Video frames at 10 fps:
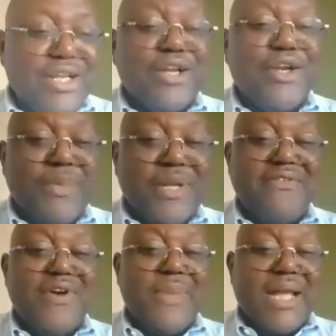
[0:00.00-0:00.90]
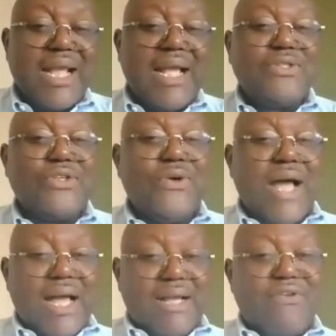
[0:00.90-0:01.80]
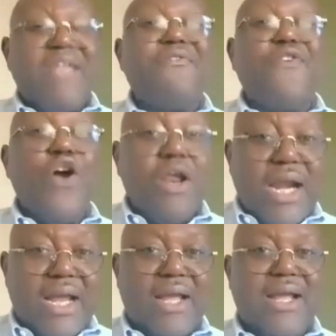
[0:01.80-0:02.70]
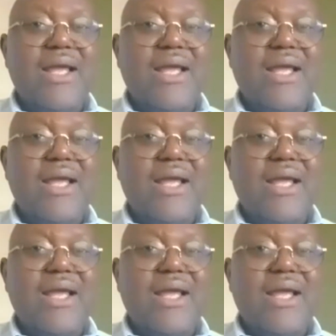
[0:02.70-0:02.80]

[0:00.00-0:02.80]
Economic Development Council referral,